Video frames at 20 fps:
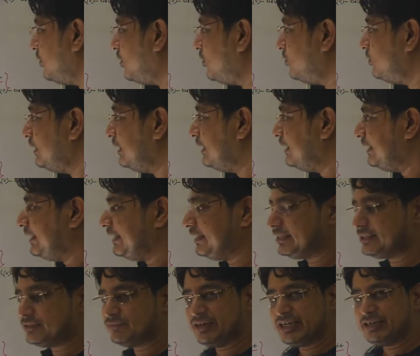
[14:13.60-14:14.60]
Now it
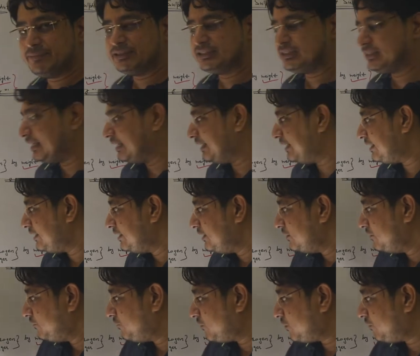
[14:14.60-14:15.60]
is very much clear
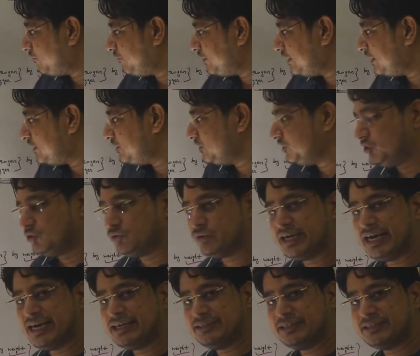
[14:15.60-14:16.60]
from where you
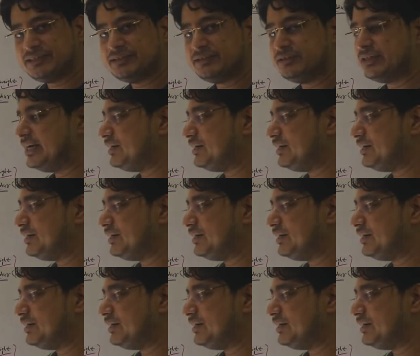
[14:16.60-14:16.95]
get this